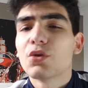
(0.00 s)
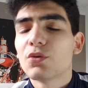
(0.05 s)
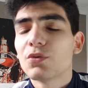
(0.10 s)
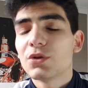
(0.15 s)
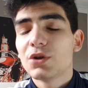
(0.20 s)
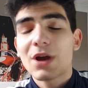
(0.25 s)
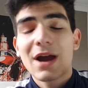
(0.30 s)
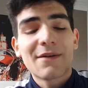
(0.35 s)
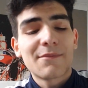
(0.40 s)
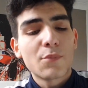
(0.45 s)

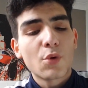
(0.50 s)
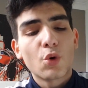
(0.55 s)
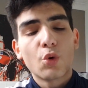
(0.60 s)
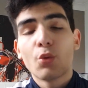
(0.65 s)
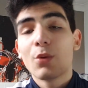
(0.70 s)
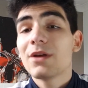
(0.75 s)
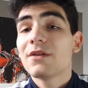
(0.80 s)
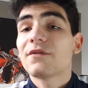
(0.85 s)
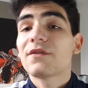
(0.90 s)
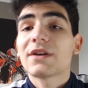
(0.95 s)
you have more
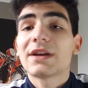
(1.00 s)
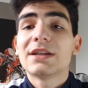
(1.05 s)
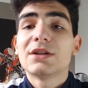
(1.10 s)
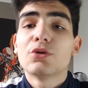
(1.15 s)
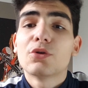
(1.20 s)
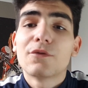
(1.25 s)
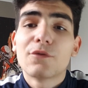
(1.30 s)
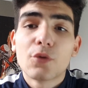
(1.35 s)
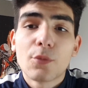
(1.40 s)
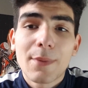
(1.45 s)
width in
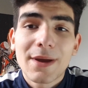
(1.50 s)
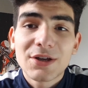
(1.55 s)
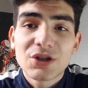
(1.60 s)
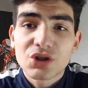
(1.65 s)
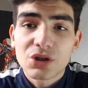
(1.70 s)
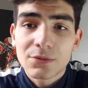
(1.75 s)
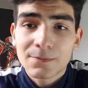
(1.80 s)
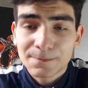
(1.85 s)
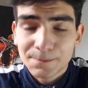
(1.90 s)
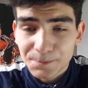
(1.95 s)
your
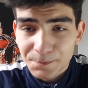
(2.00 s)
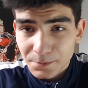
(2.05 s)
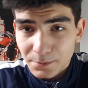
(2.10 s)
formation.